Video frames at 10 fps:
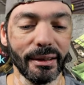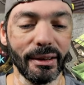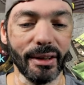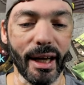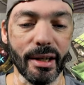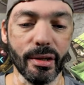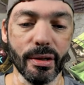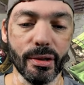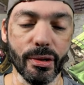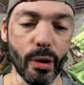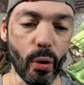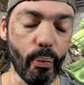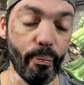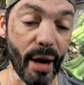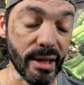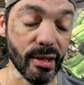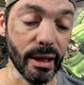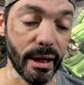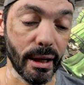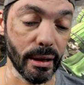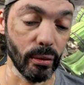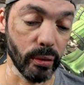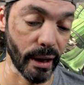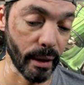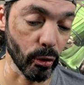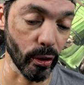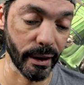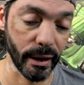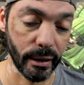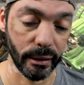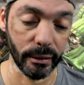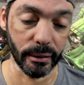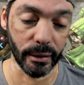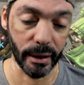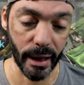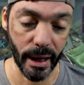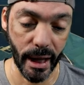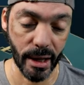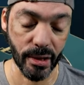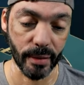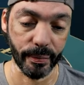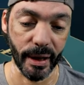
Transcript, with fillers: Okay, so basically what I'm working as of